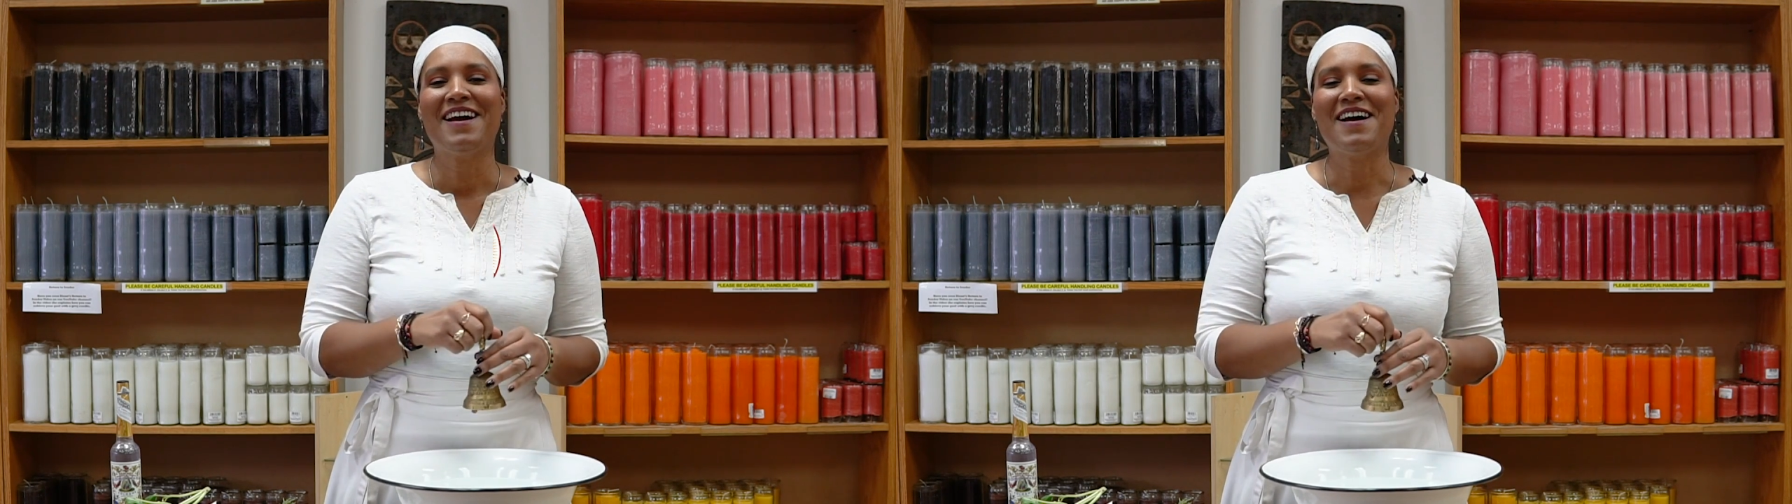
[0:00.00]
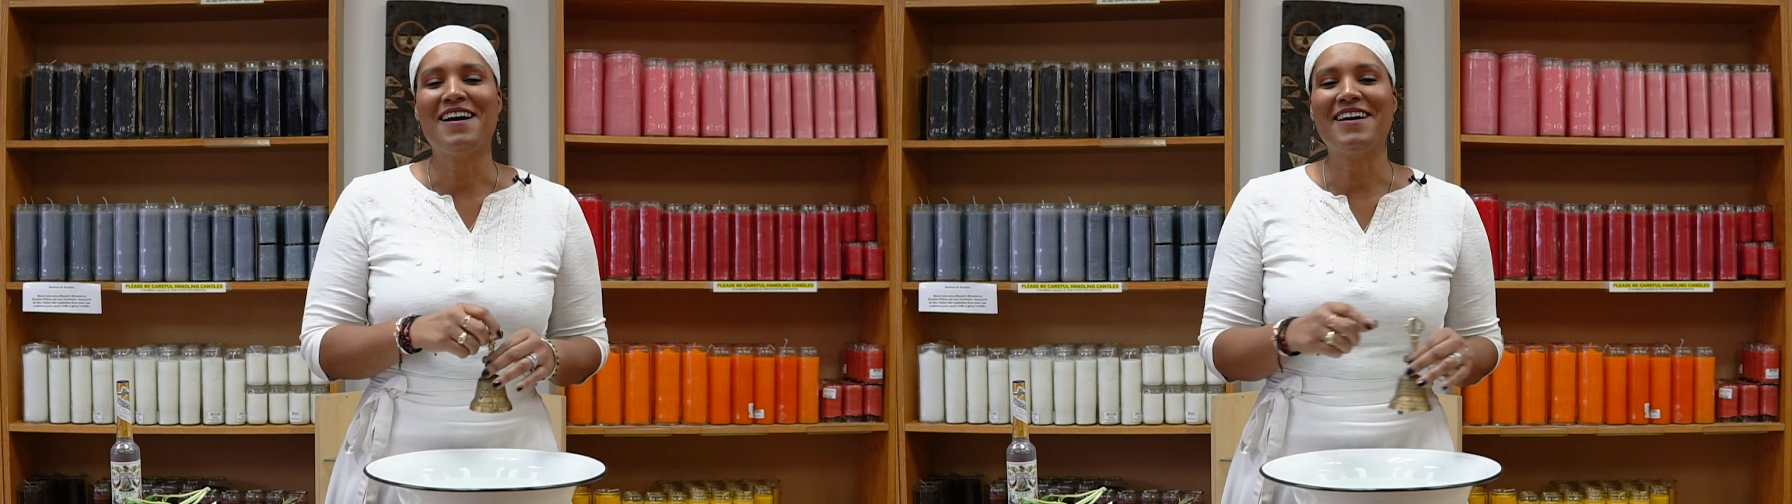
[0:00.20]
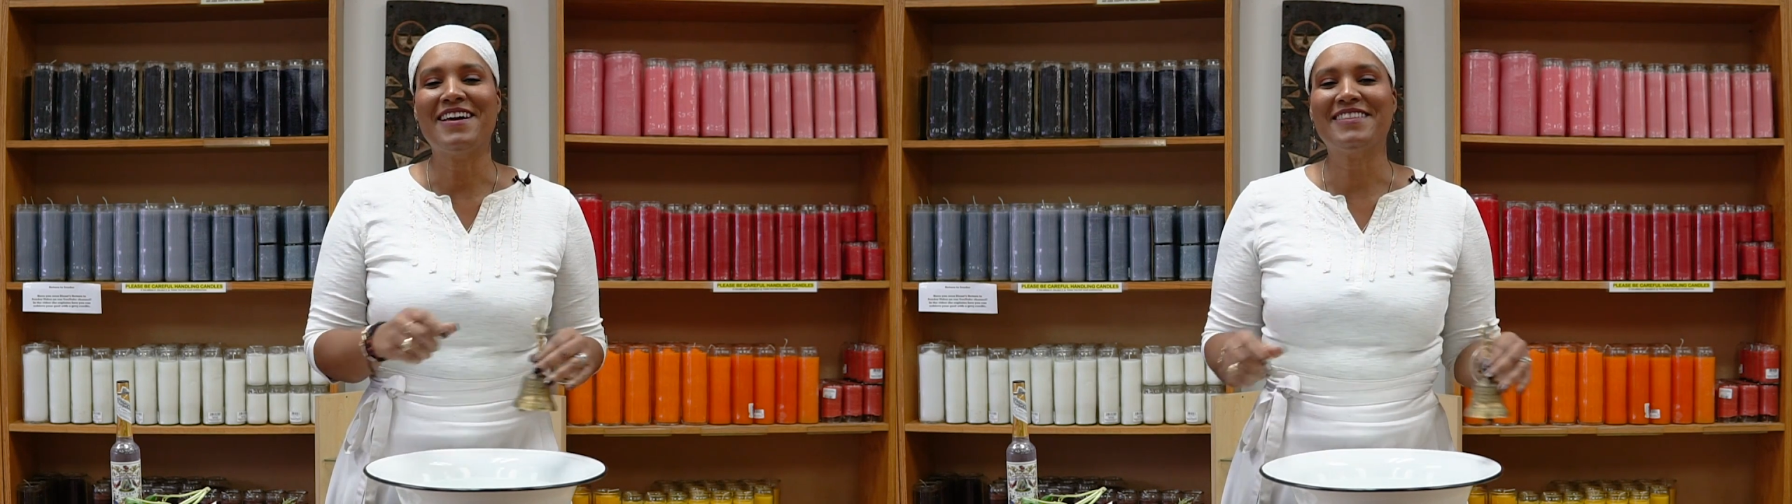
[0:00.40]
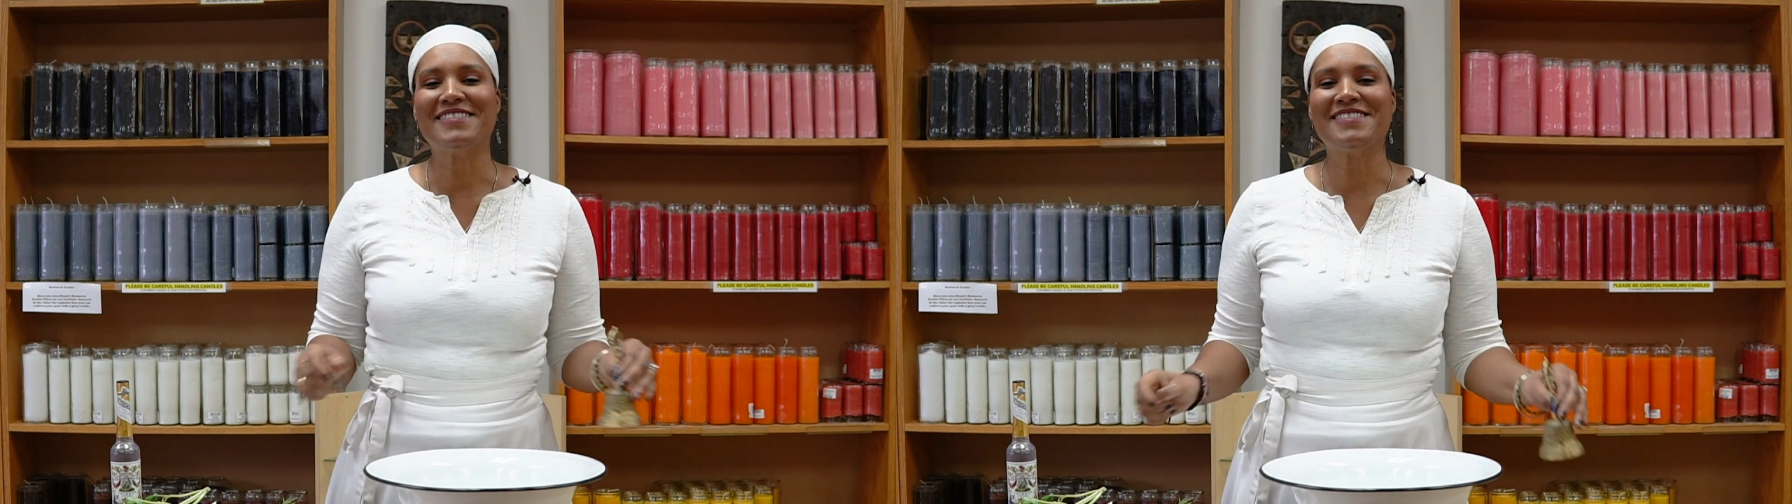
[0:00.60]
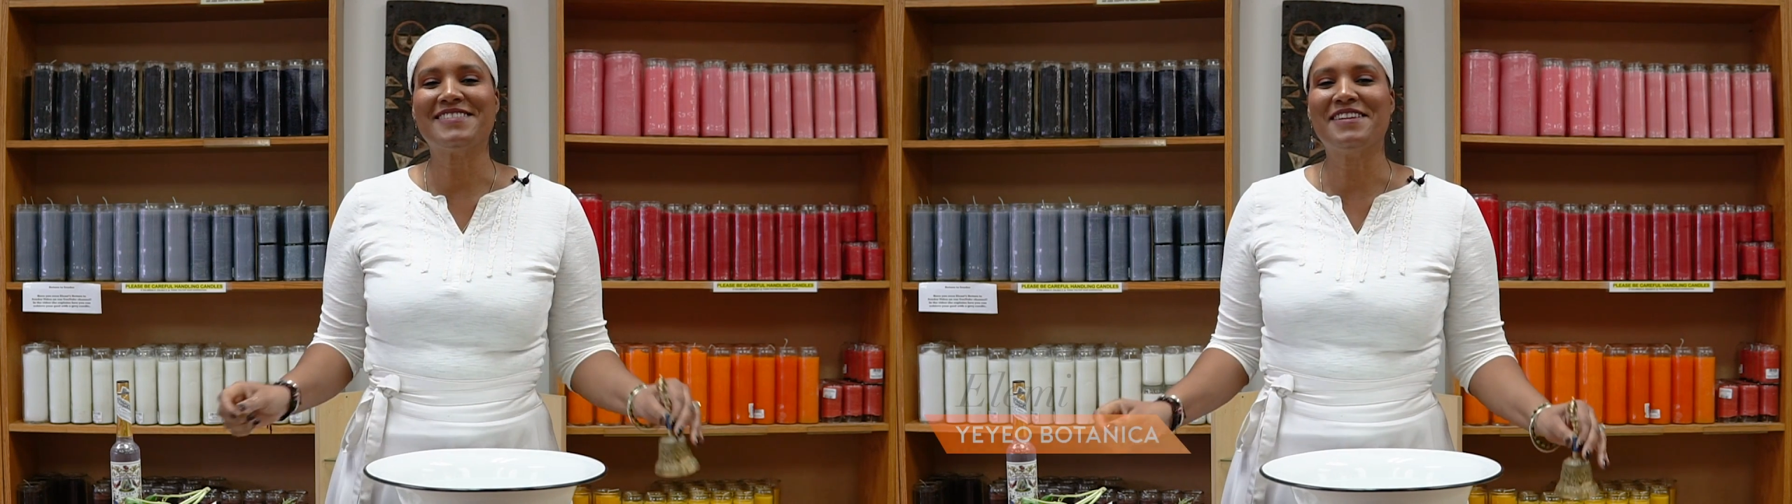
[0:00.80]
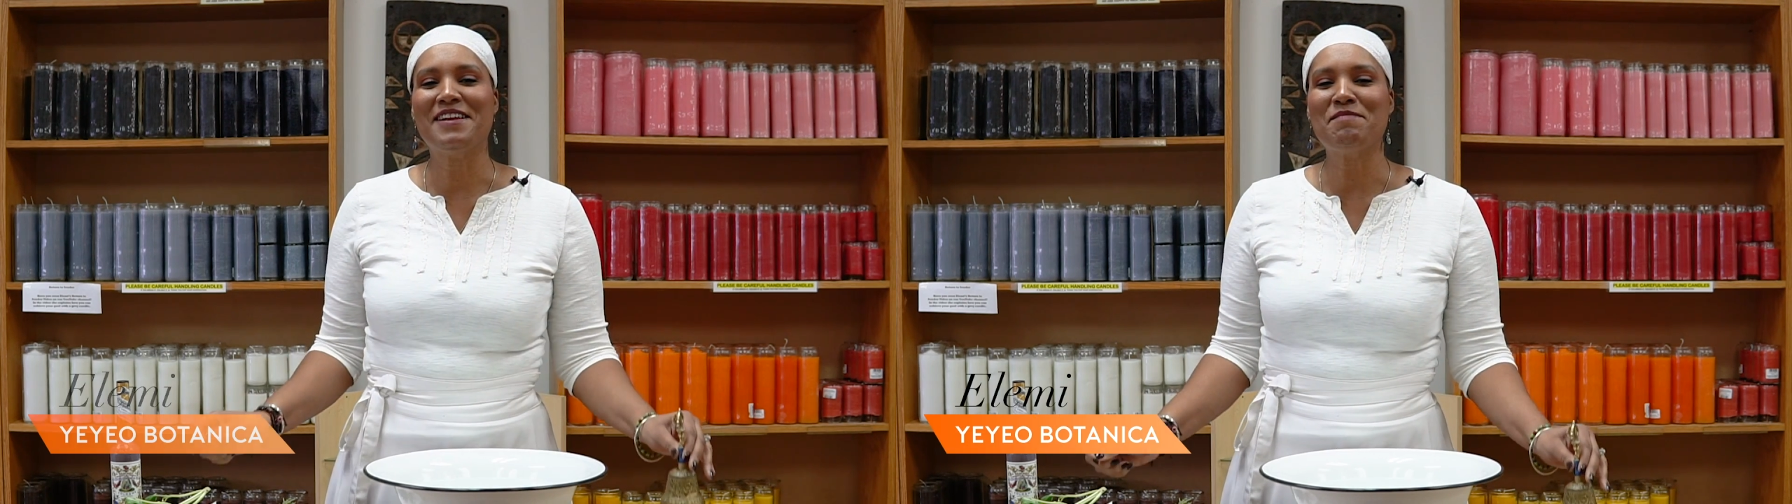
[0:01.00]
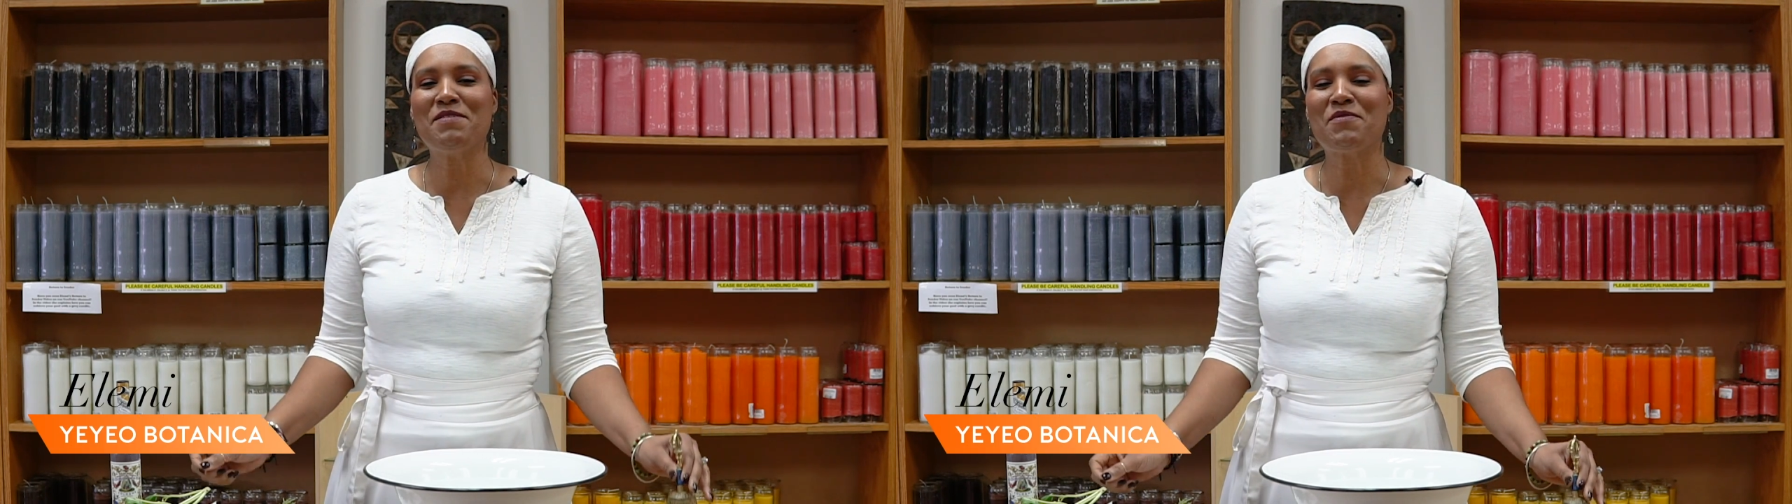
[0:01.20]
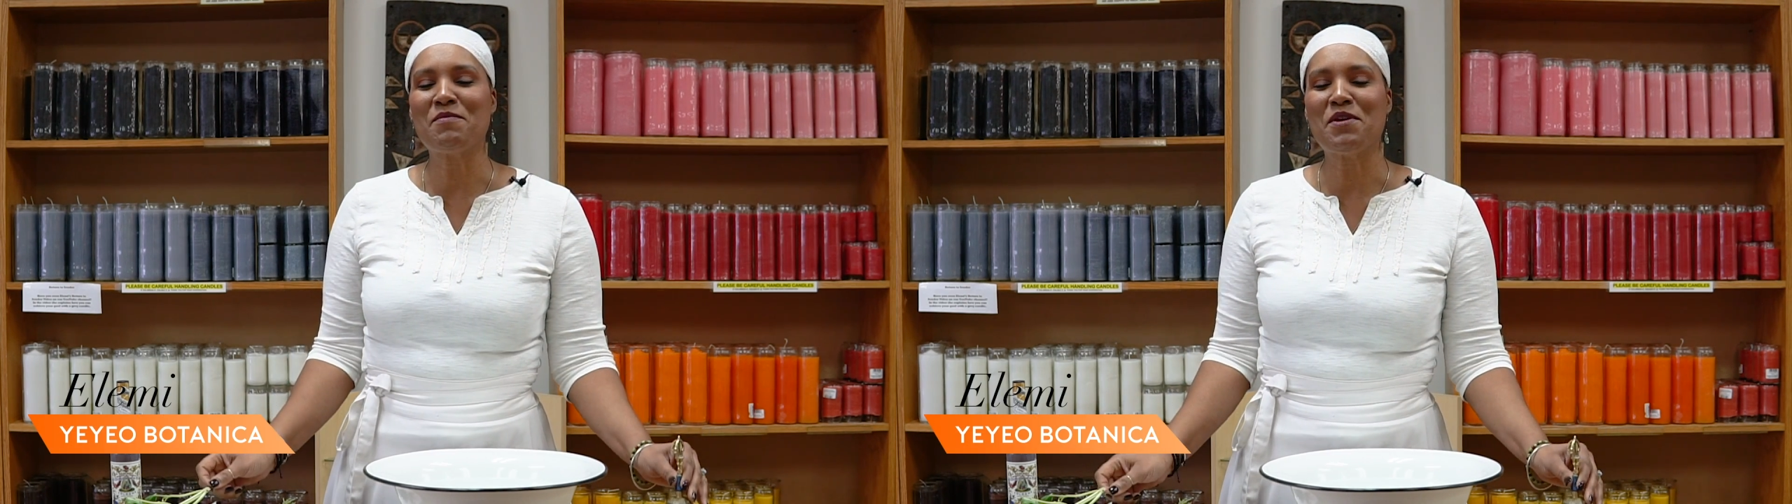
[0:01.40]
Hi, this is Elemi from